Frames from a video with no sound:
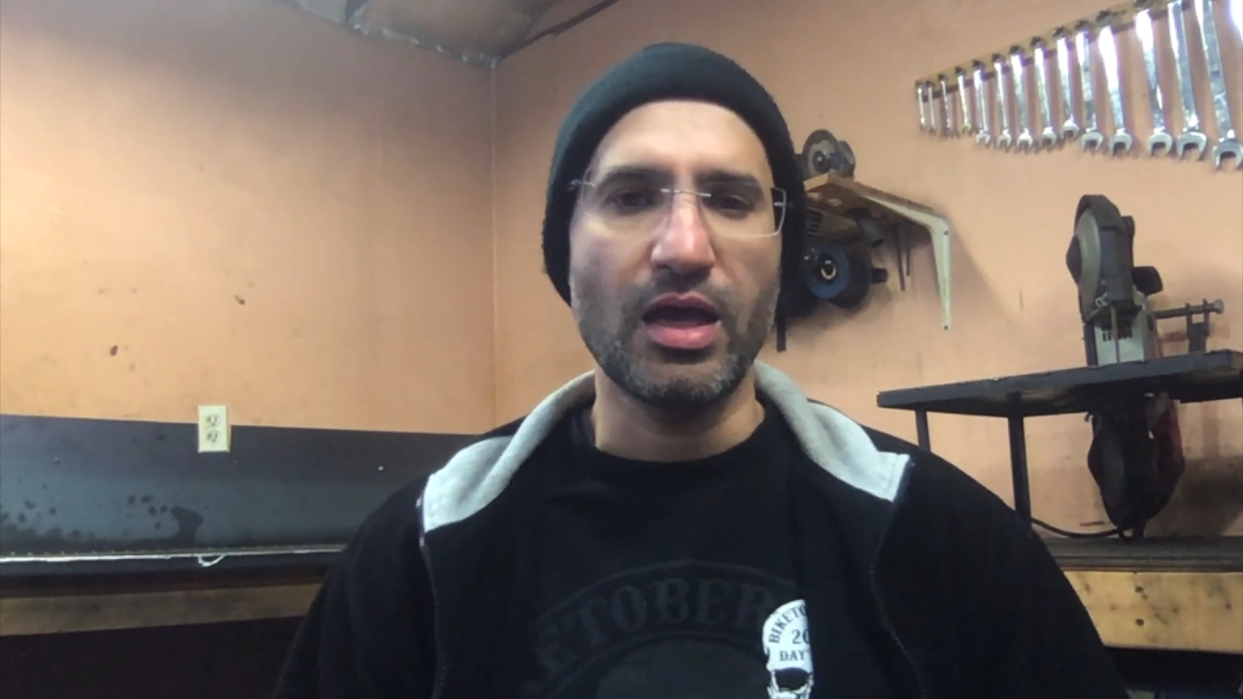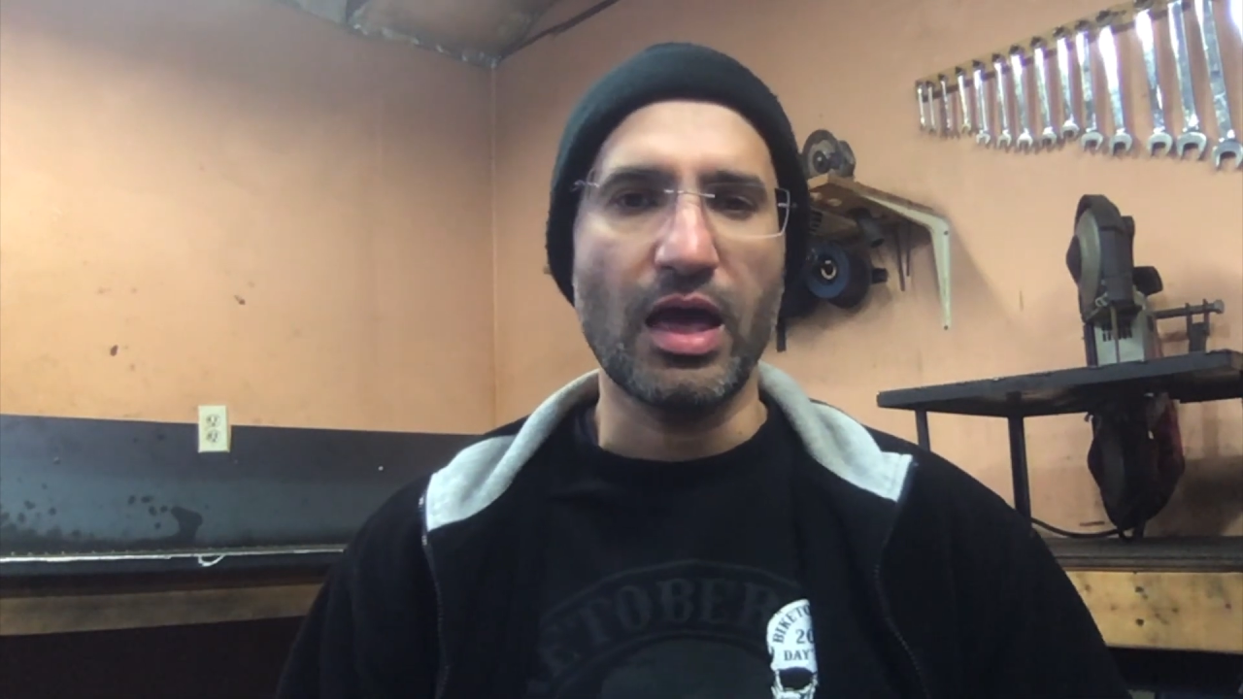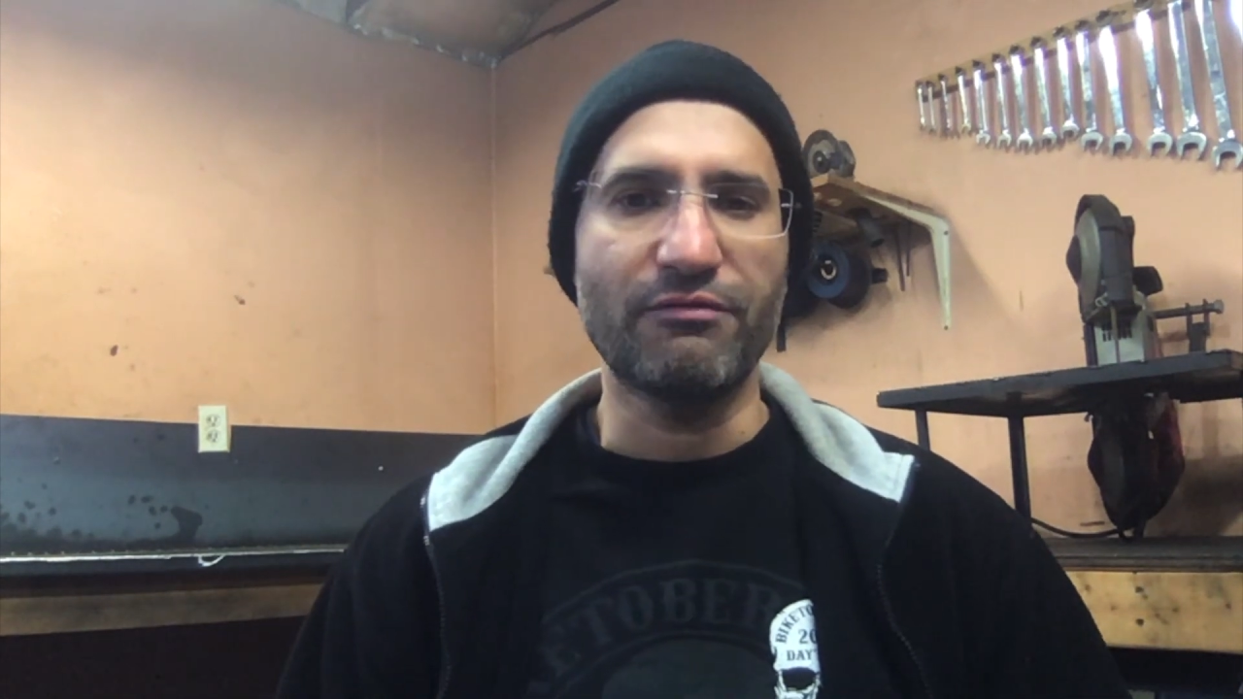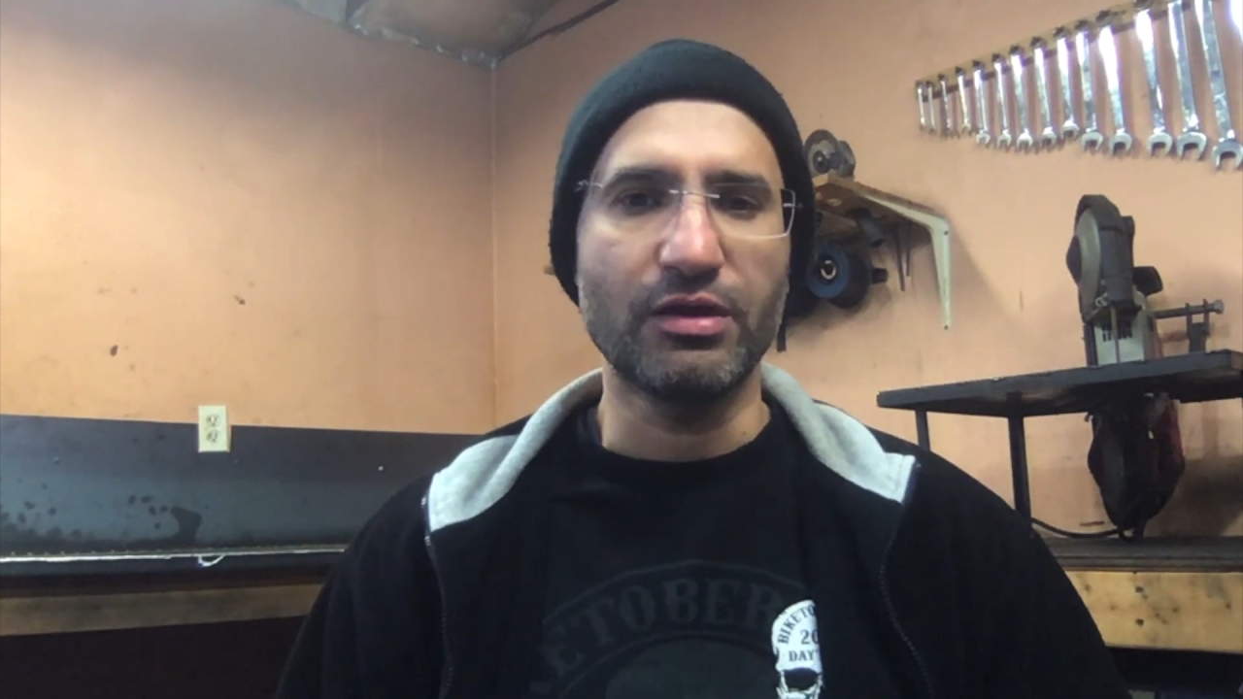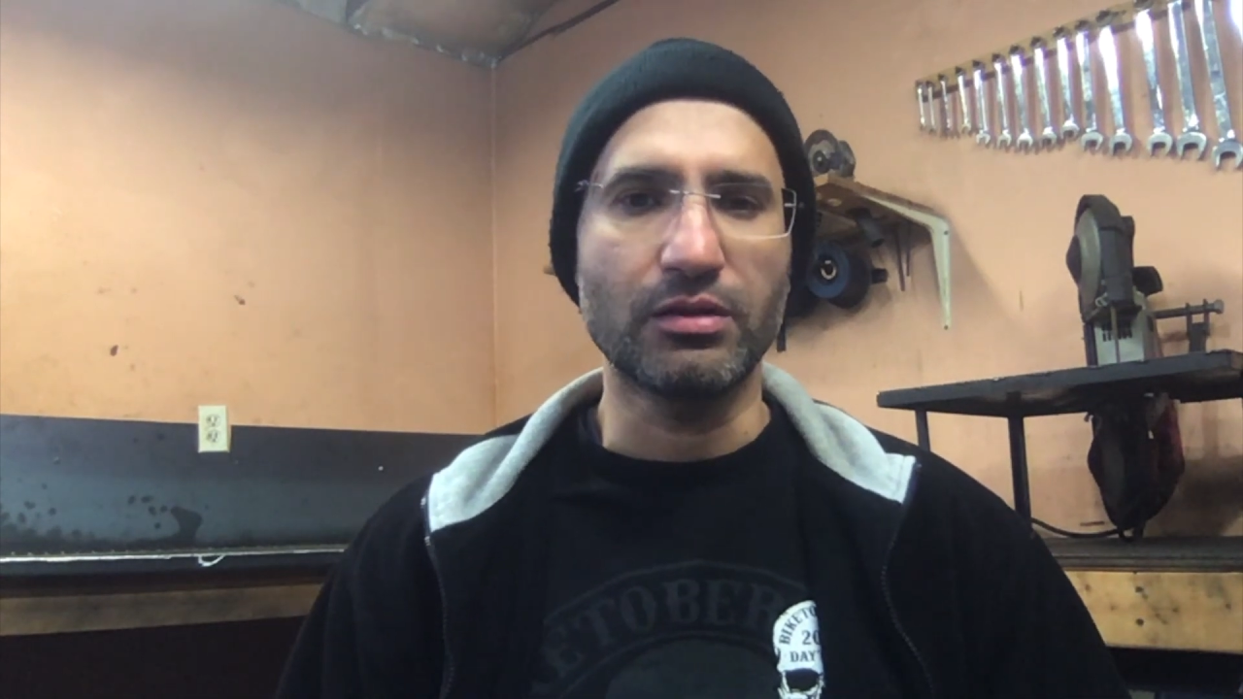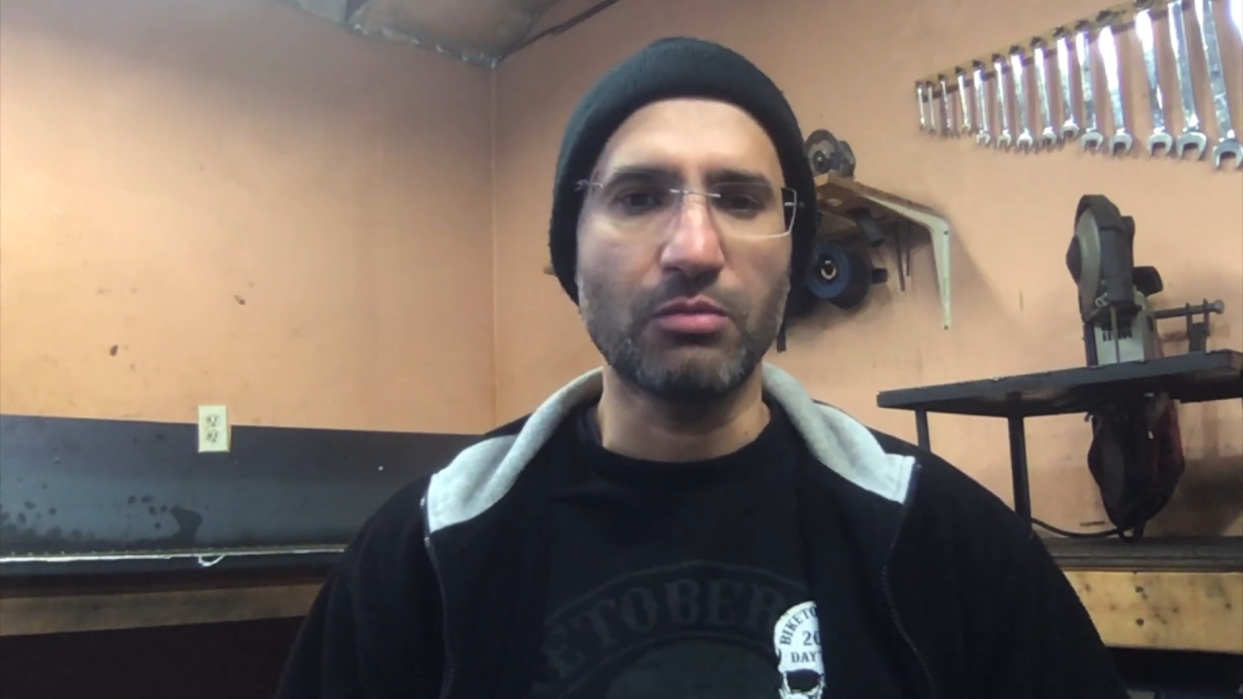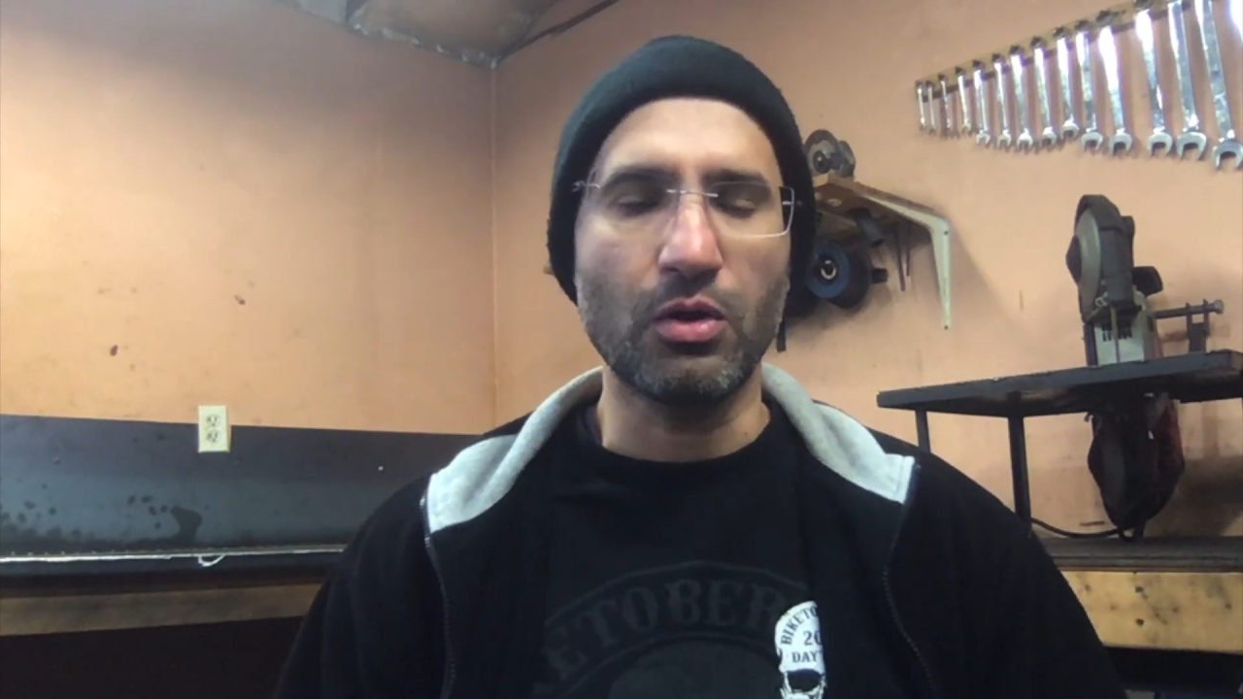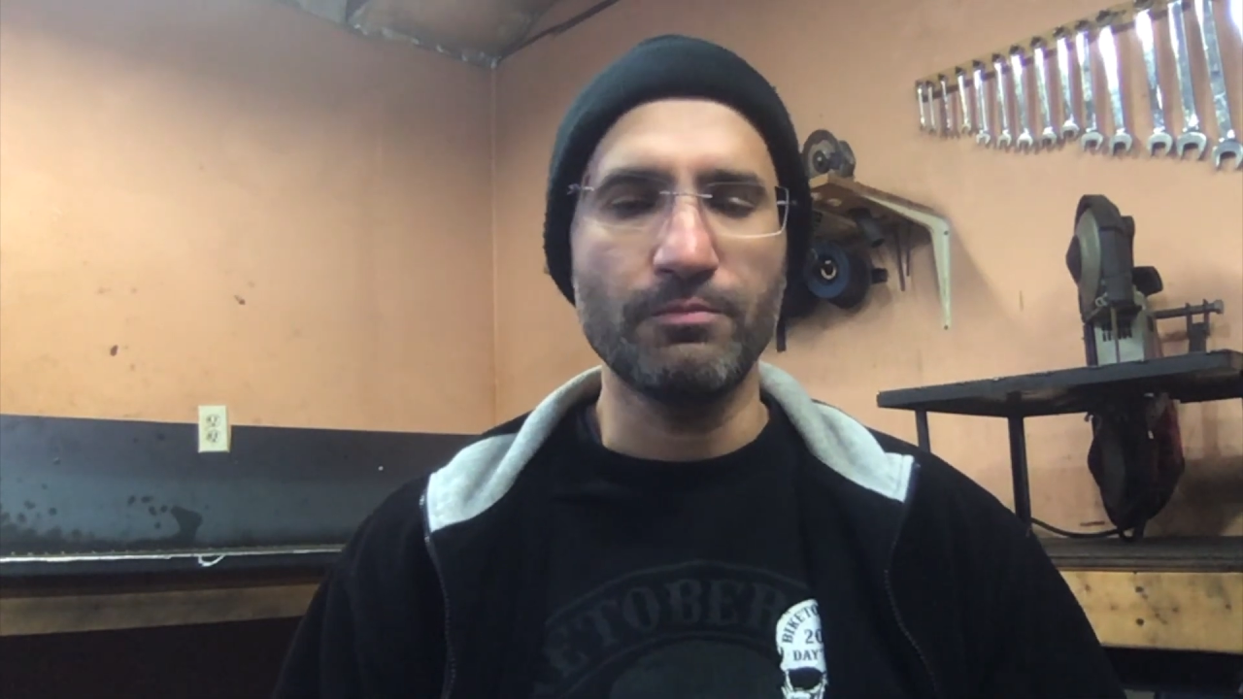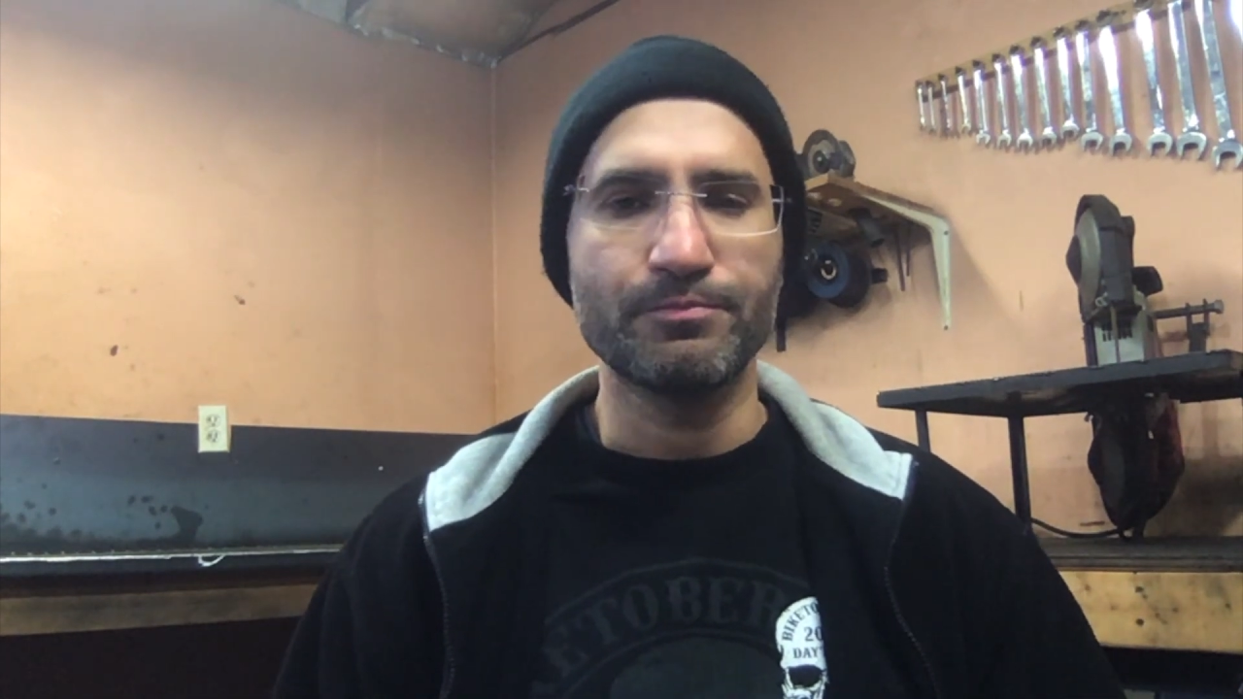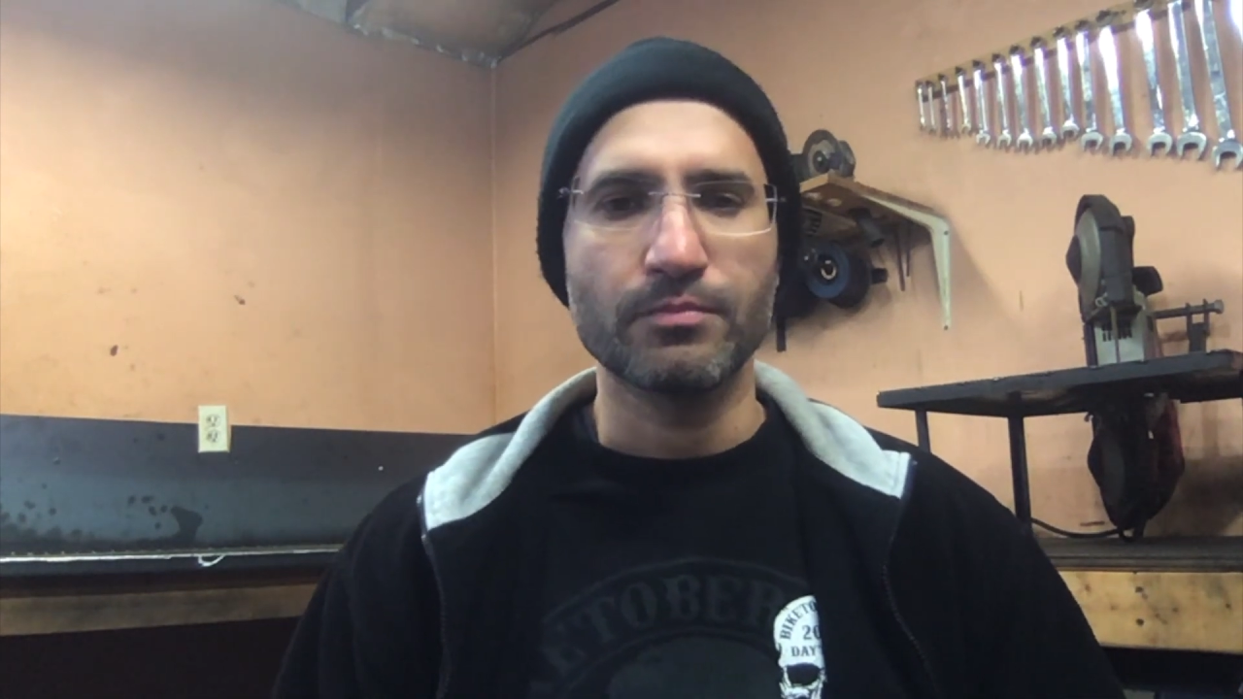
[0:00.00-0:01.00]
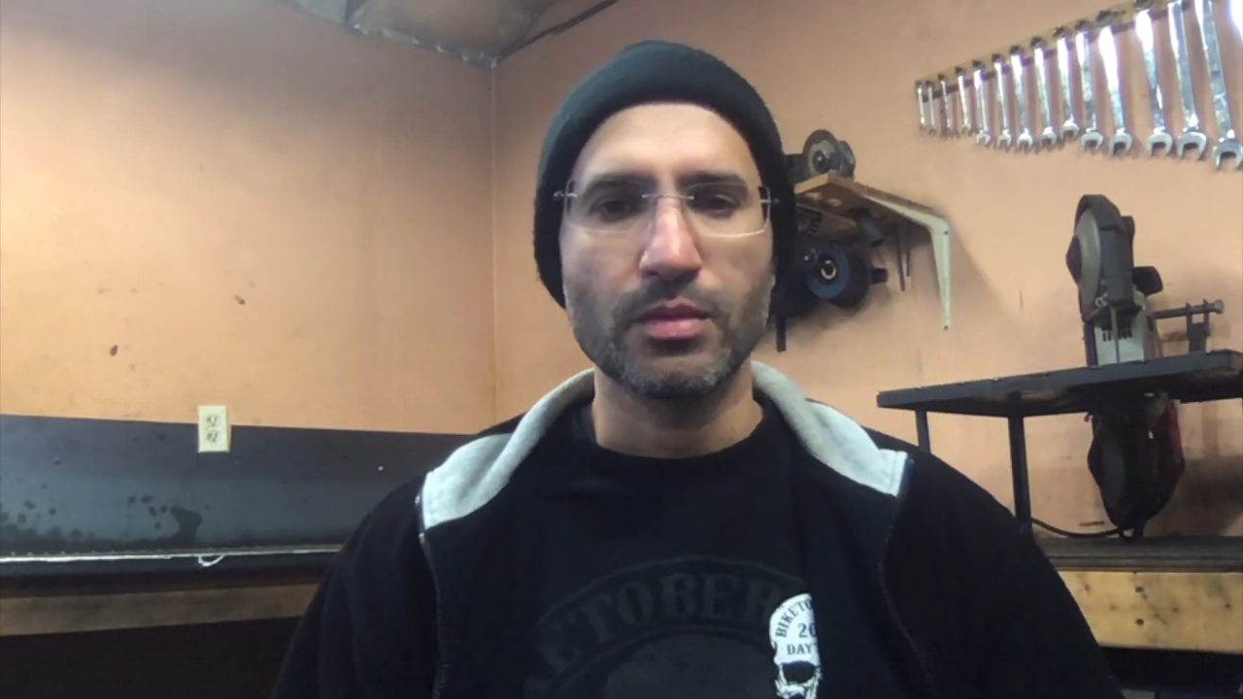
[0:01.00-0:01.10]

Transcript: available.